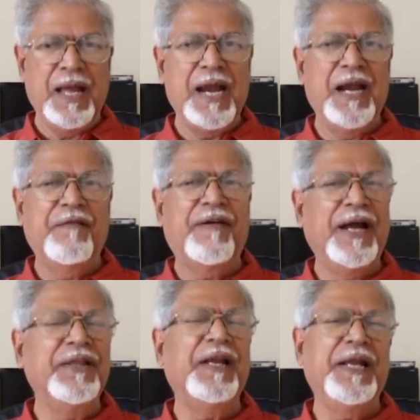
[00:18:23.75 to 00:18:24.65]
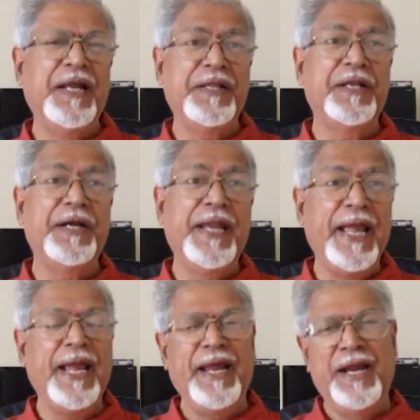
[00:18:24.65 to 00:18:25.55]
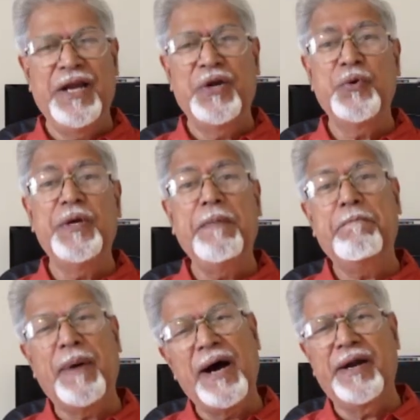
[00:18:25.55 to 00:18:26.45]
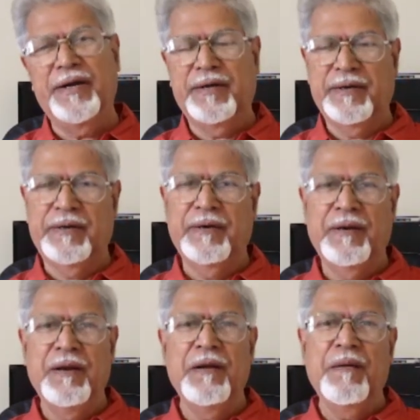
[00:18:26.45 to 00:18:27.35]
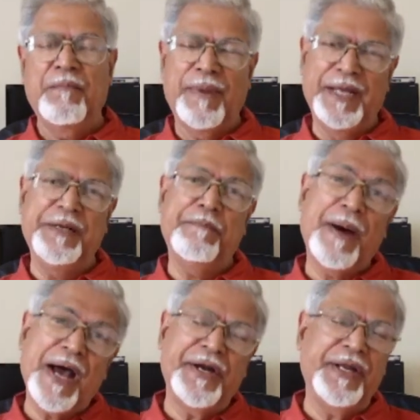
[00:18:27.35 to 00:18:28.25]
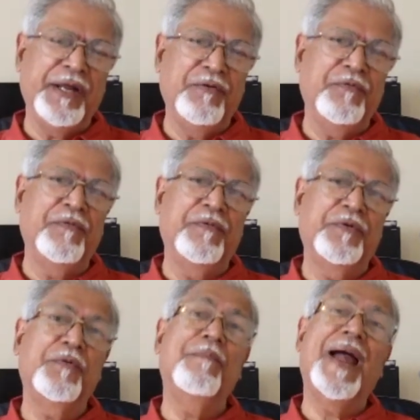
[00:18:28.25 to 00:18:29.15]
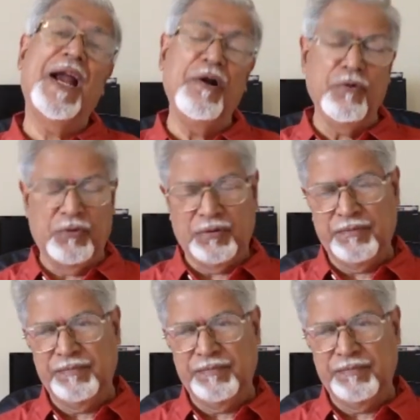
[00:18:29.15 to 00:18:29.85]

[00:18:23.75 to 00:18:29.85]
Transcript: and finally the day to depart by the party to Bangalore.